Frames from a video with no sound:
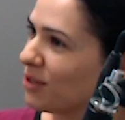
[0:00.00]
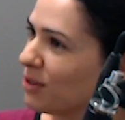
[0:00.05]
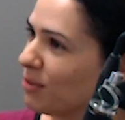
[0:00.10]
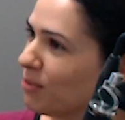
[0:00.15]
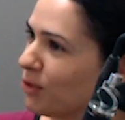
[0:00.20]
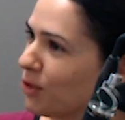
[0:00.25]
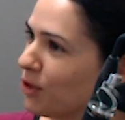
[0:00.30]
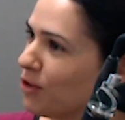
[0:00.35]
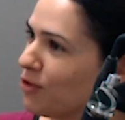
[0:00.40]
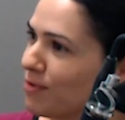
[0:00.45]
for
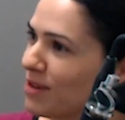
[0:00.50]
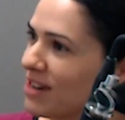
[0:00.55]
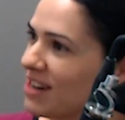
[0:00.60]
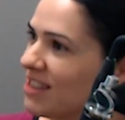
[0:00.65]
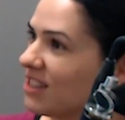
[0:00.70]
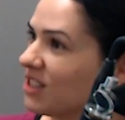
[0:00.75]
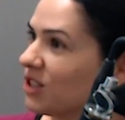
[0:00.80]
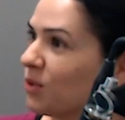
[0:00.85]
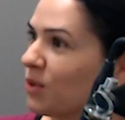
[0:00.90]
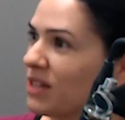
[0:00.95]
improvement,
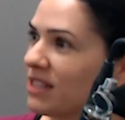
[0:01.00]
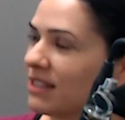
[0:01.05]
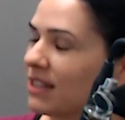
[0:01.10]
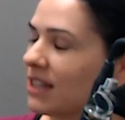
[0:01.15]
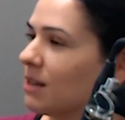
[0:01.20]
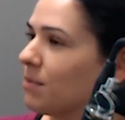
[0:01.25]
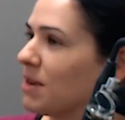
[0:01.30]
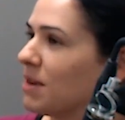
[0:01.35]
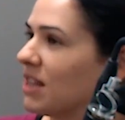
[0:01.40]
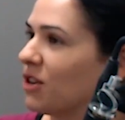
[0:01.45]
and there's always
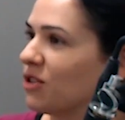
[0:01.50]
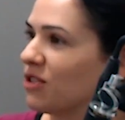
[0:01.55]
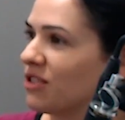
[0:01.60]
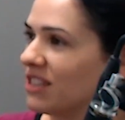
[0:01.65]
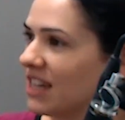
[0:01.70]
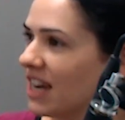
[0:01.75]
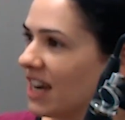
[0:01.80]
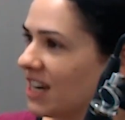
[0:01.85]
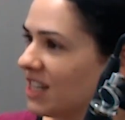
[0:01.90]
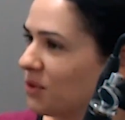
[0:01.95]
going to be
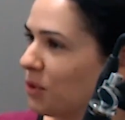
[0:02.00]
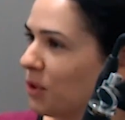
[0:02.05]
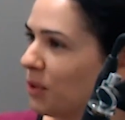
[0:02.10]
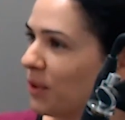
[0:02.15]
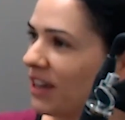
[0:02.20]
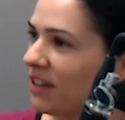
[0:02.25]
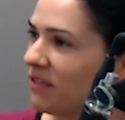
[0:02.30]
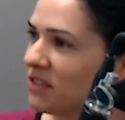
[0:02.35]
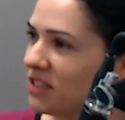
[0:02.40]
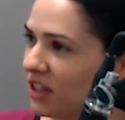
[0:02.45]
those days where
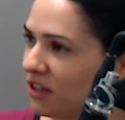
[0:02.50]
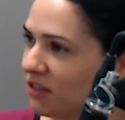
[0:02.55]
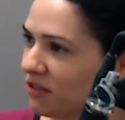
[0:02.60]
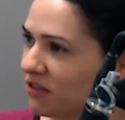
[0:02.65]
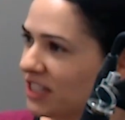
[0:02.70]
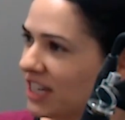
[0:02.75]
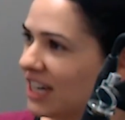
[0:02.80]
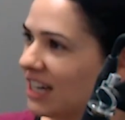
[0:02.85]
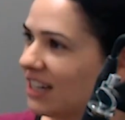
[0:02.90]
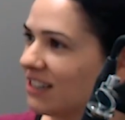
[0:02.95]
we have
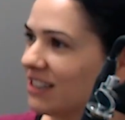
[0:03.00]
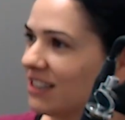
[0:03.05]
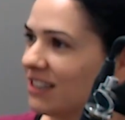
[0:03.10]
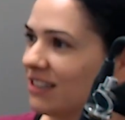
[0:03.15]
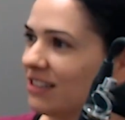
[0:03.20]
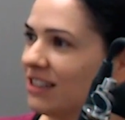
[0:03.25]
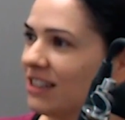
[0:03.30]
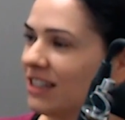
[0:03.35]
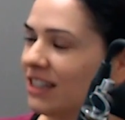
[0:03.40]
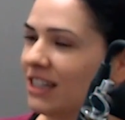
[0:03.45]
self doubt
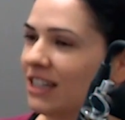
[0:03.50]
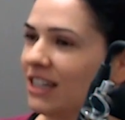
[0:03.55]
and